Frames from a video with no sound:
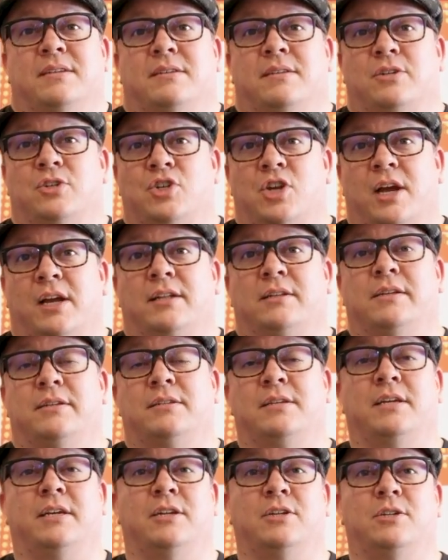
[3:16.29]
It's a
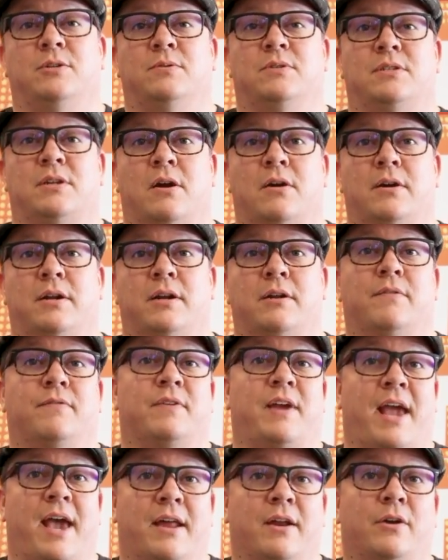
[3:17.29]
checklist to get you started
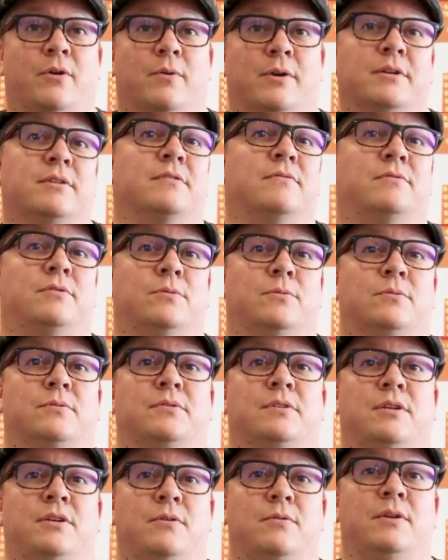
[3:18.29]
of categories of
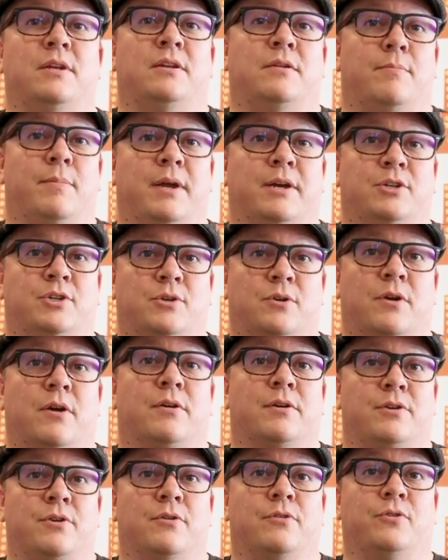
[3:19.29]
tools that you need to make sure
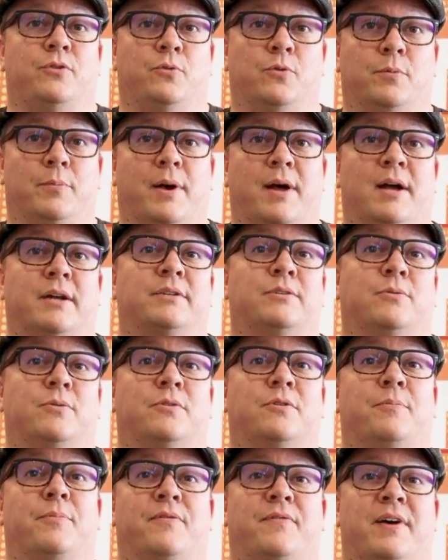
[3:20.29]
are in your toolbox in
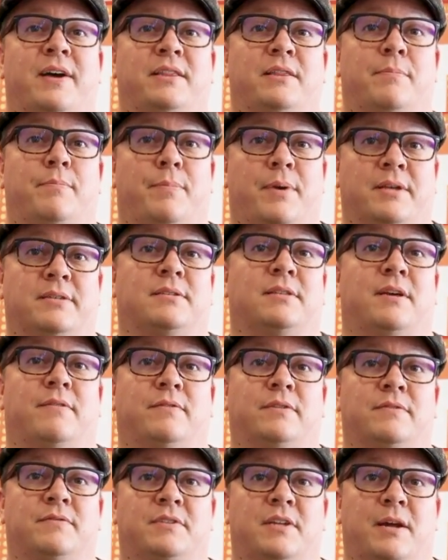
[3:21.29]
order to provide the best
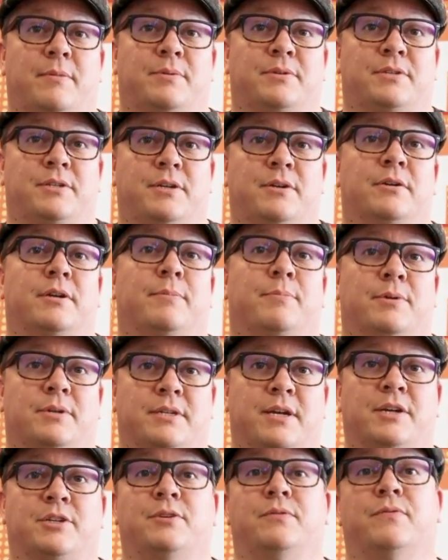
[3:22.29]
level of cybersecurity
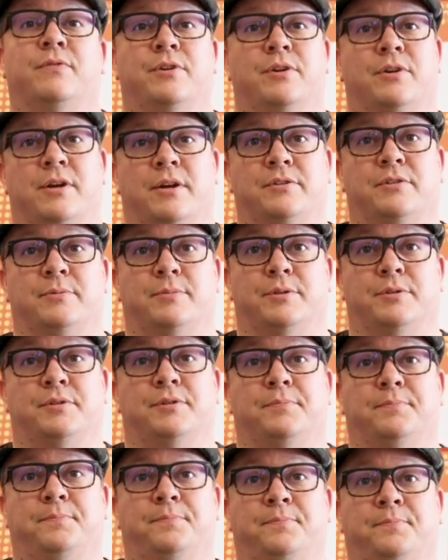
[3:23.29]
protection for your customers.